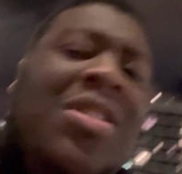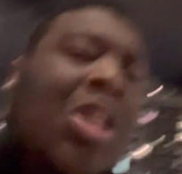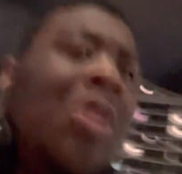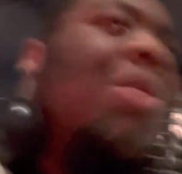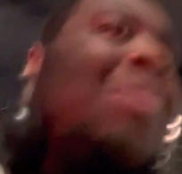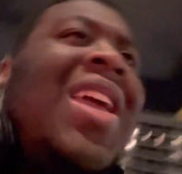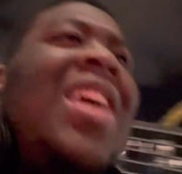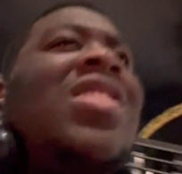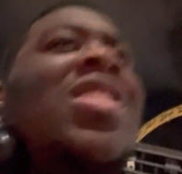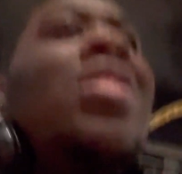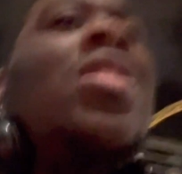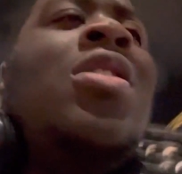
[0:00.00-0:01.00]
so
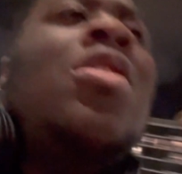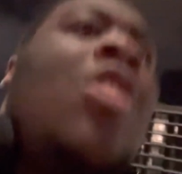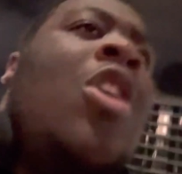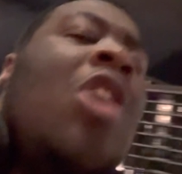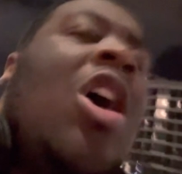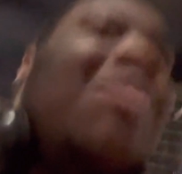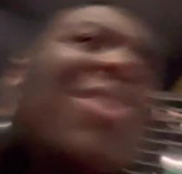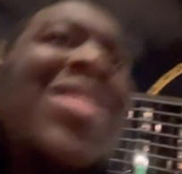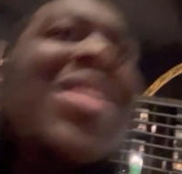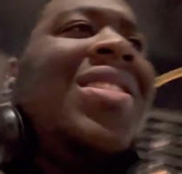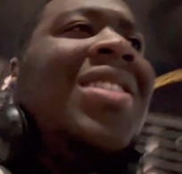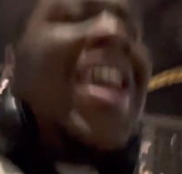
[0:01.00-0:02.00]
amazing. And we
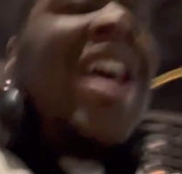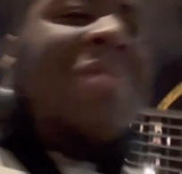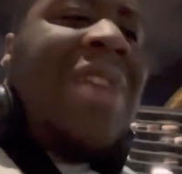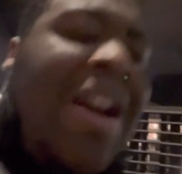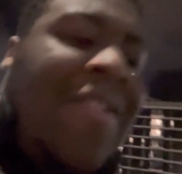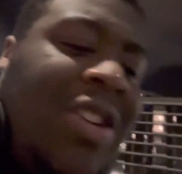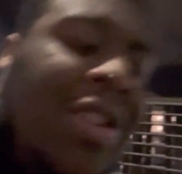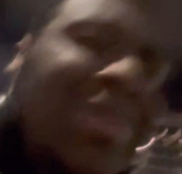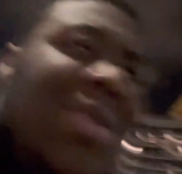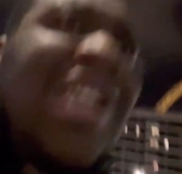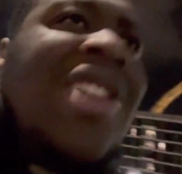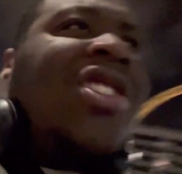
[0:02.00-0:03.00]
sit there and we have these
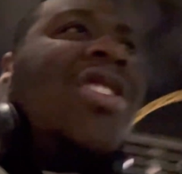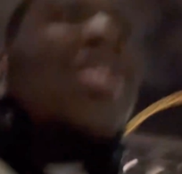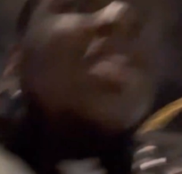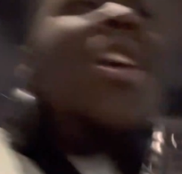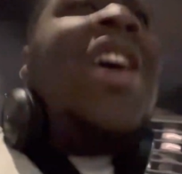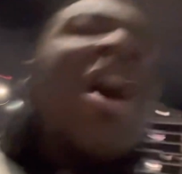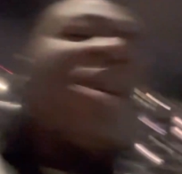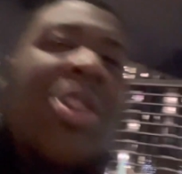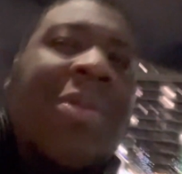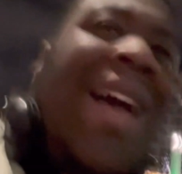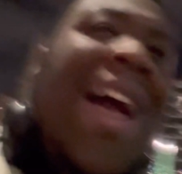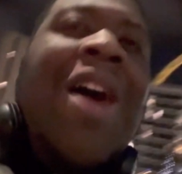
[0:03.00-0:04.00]
conversations, we talk
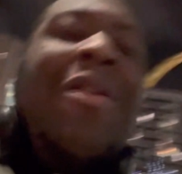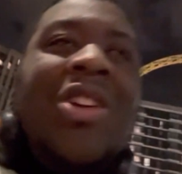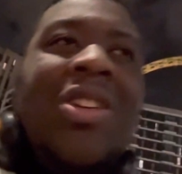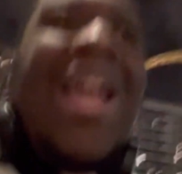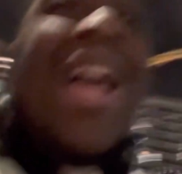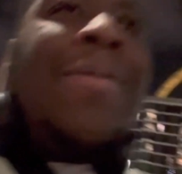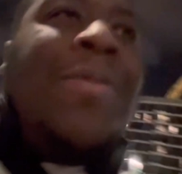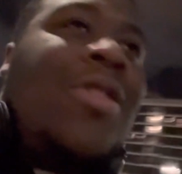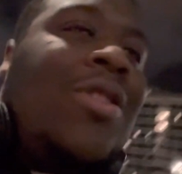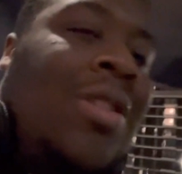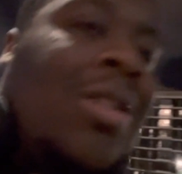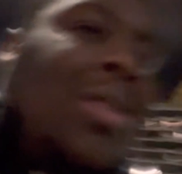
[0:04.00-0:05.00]
about how it could
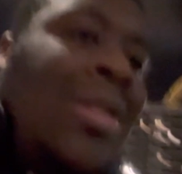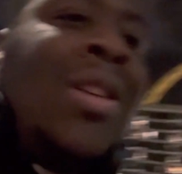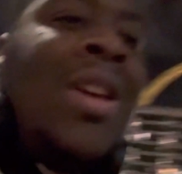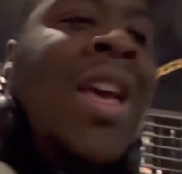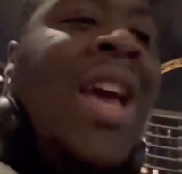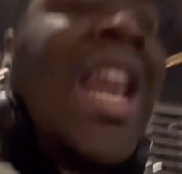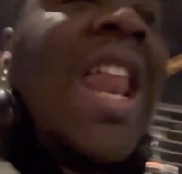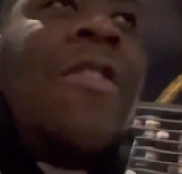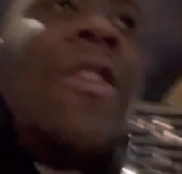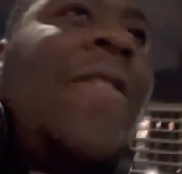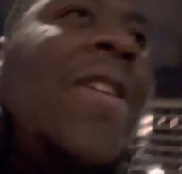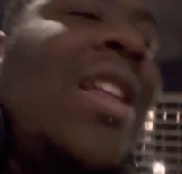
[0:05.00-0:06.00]
happen and
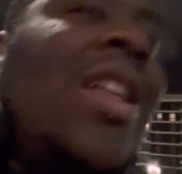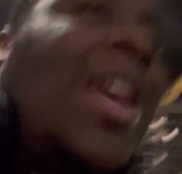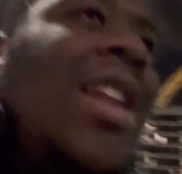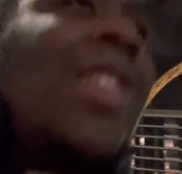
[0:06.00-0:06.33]
everything, and